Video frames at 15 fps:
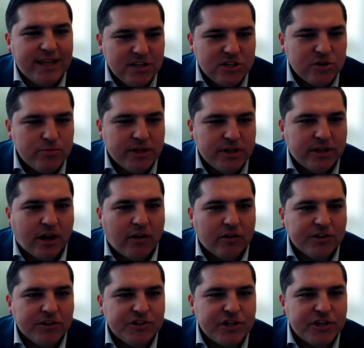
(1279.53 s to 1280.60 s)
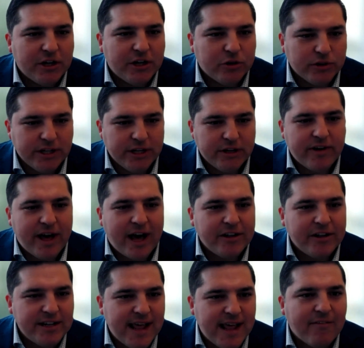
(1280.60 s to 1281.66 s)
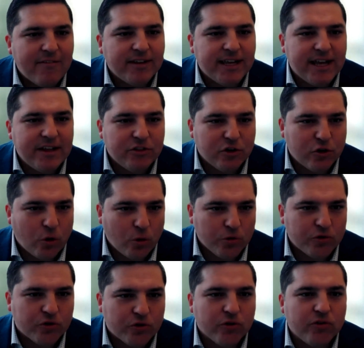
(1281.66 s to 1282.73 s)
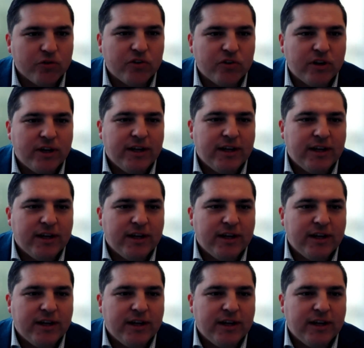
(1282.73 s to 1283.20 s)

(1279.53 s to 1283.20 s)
intimate knowledge, not only of how to navigate the cultures